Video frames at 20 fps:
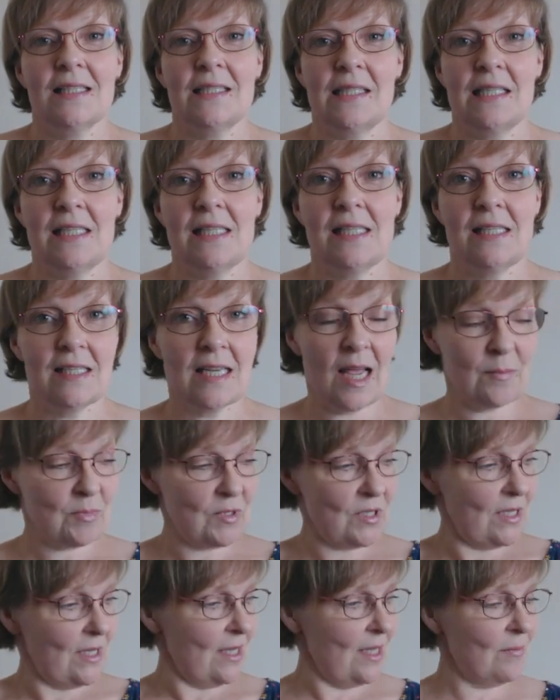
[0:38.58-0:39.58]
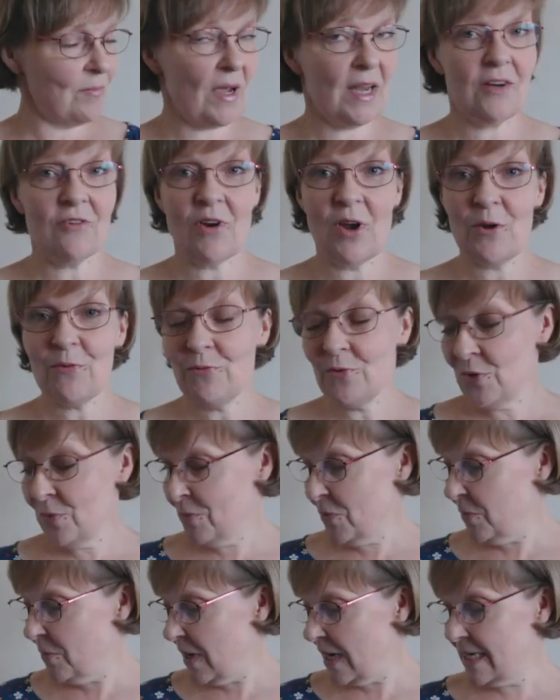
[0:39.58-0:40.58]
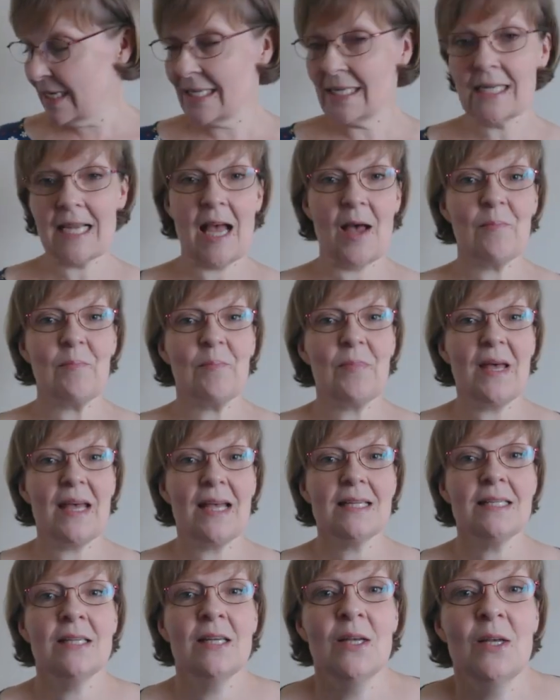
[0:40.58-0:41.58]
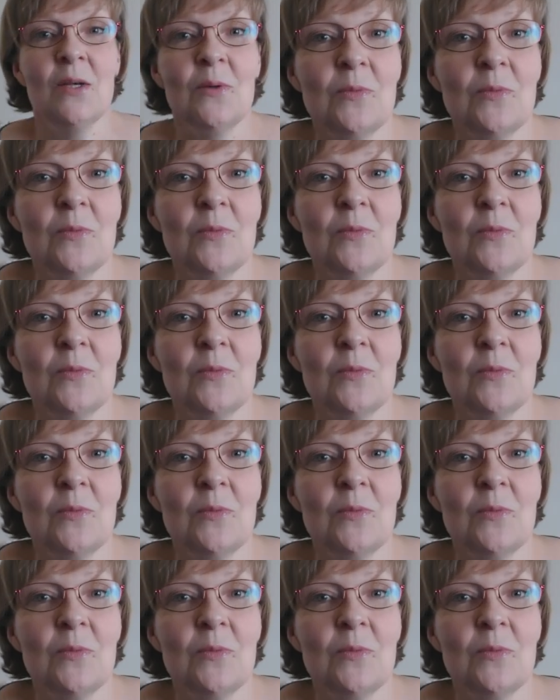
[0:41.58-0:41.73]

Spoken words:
He slept in my craft room on my little camp bed,